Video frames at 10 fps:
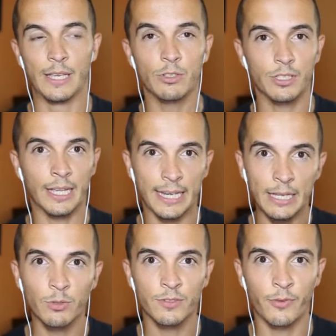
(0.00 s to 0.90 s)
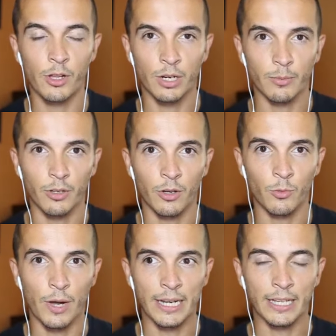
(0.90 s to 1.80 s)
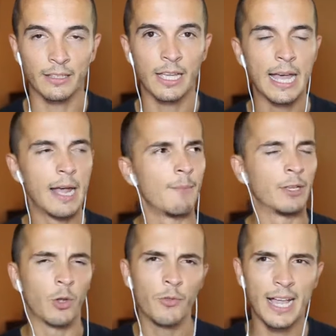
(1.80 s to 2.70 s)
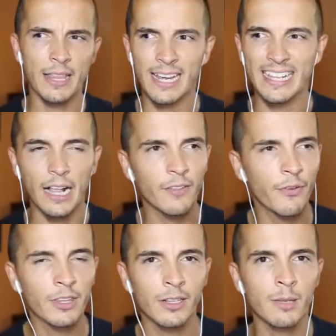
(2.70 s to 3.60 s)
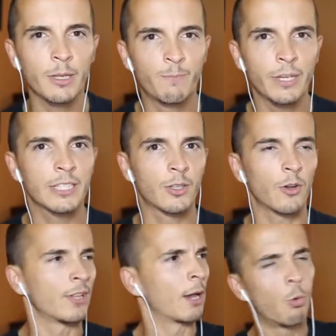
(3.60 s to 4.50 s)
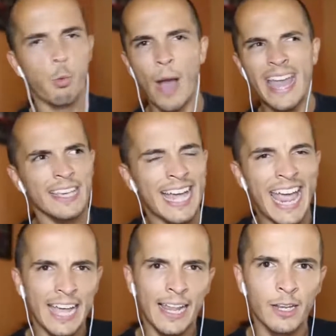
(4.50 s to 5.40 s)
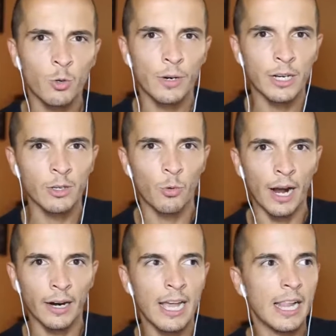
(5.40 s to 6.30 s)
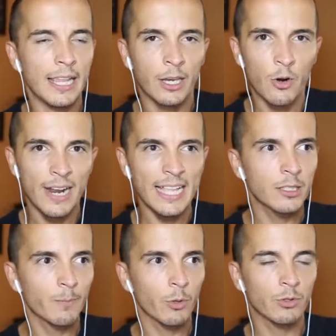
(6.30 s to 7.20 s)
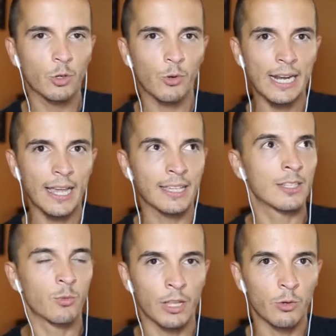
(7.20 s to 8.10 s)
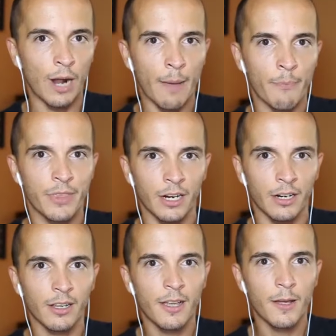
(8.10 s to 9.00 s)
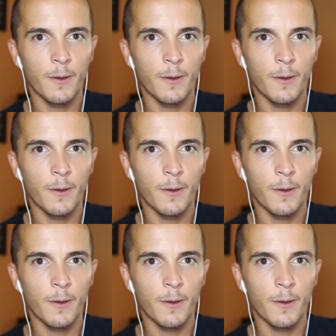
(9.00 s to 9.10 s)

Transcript: it was vulnerable on one hand. But on the other hand, I felt a little bit pissed off. Like, why the hell are you where you are? Like, you're not supposed to cry like this when you were up there.